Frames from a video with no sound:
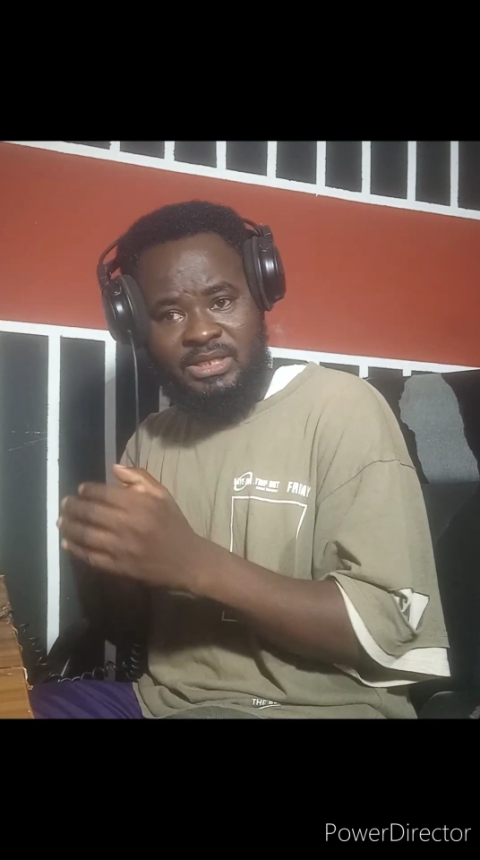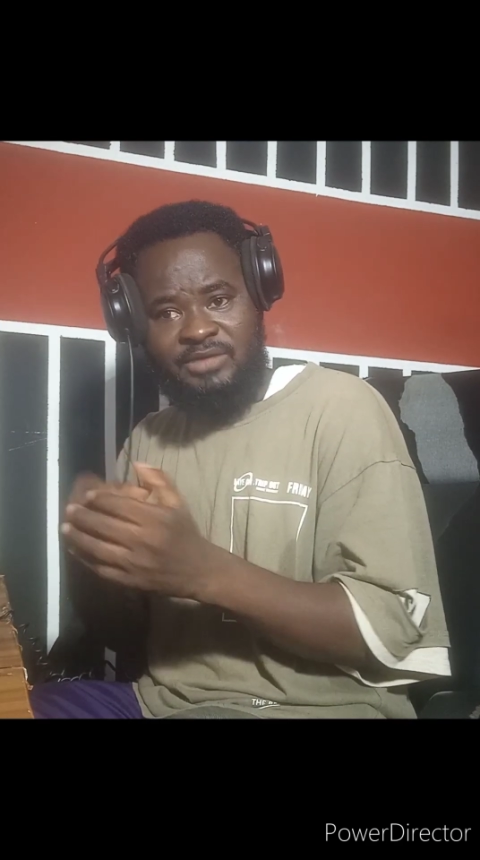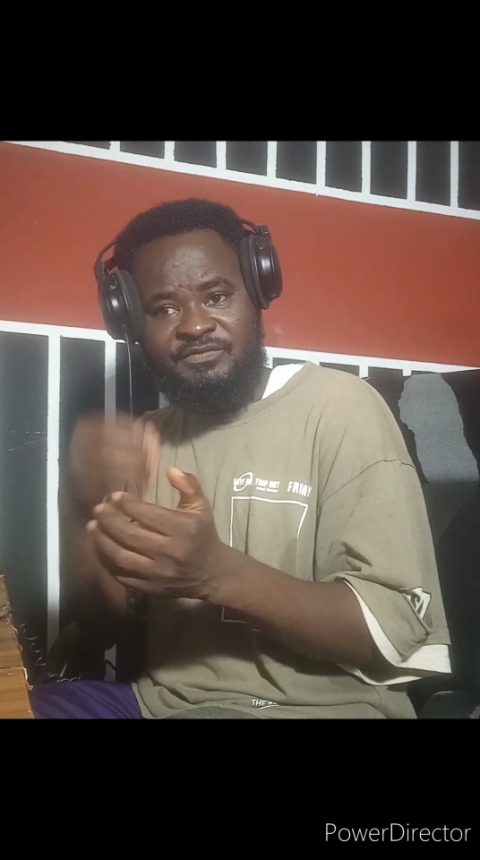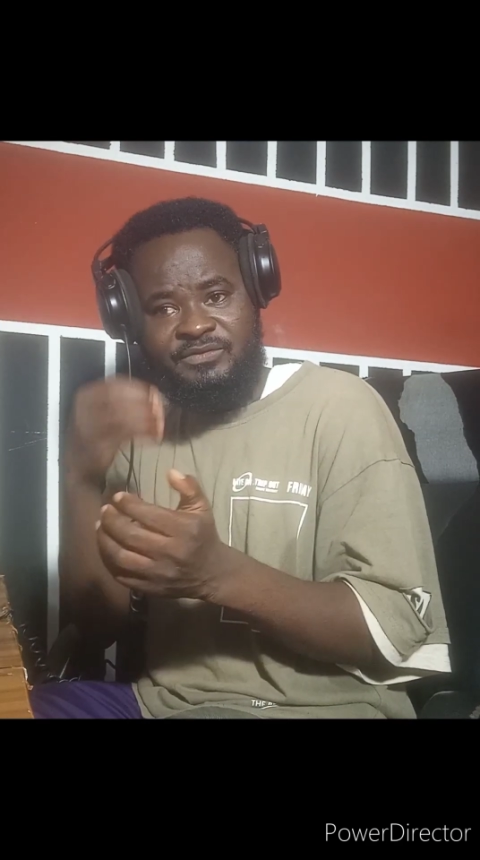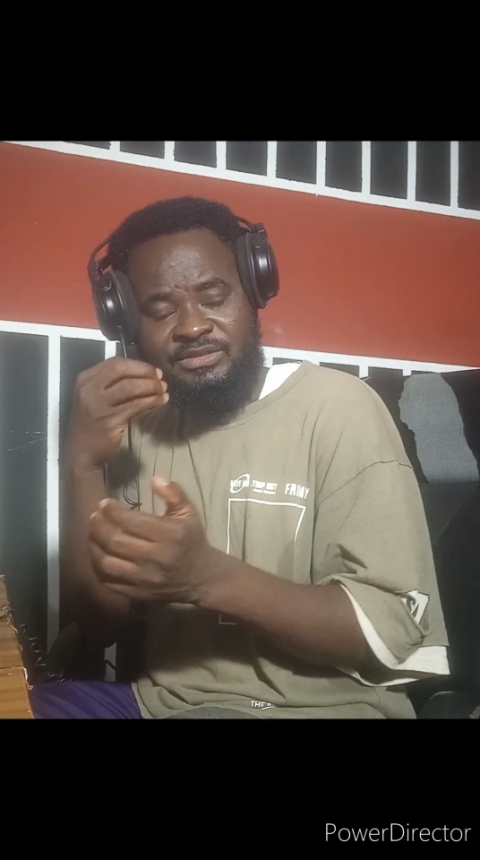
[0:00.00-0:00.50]

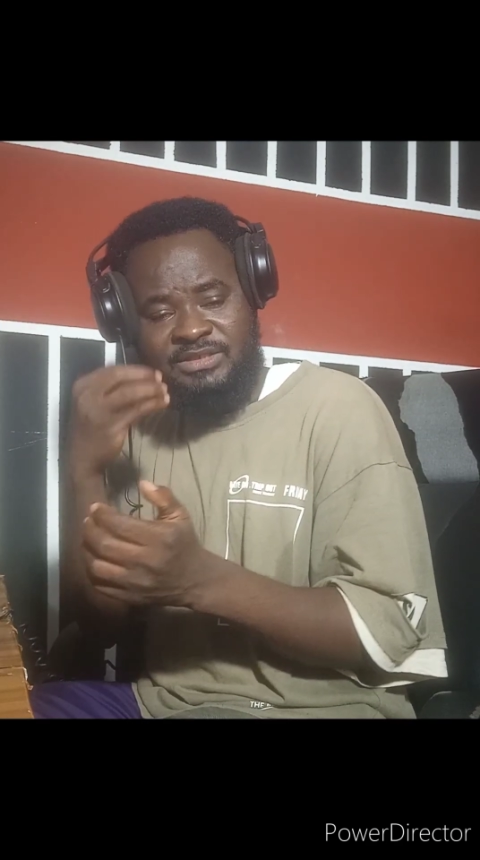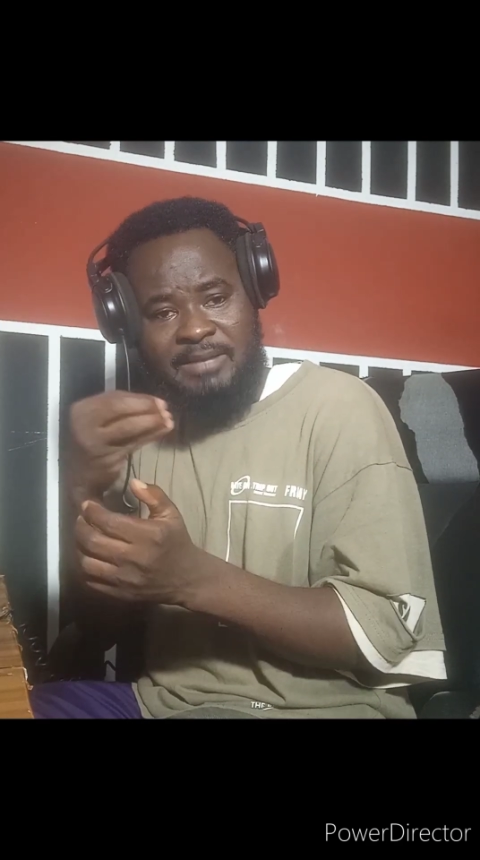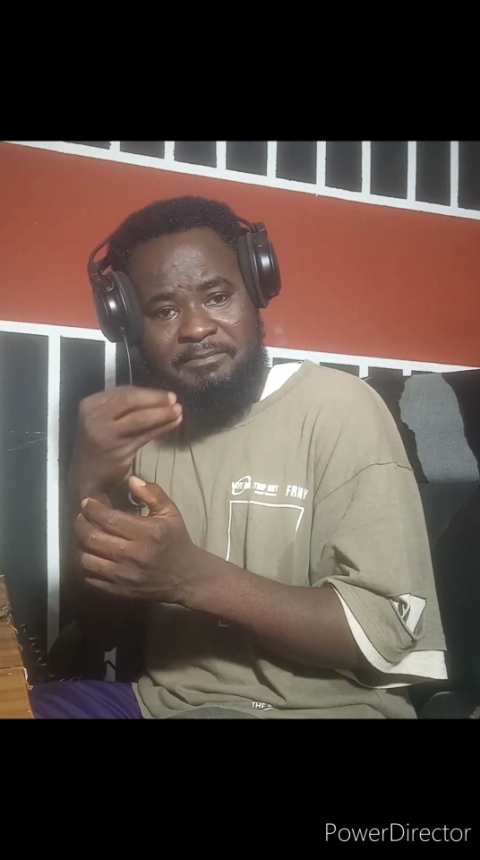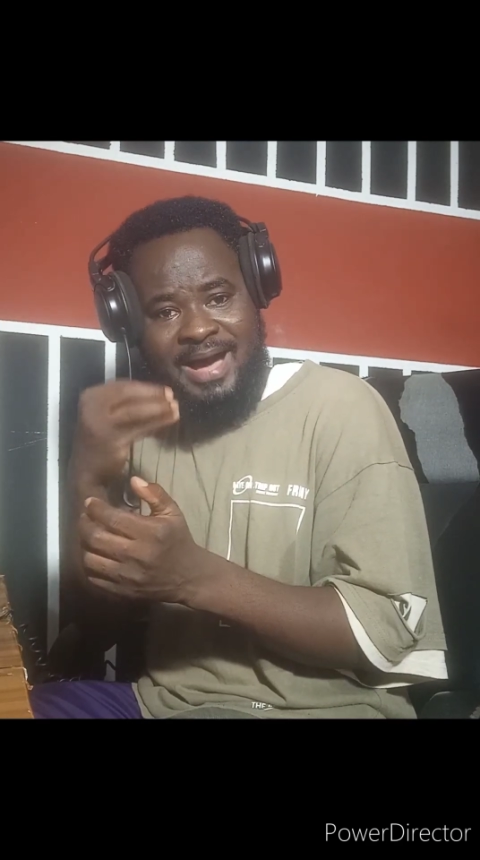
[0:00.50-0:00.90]
if you say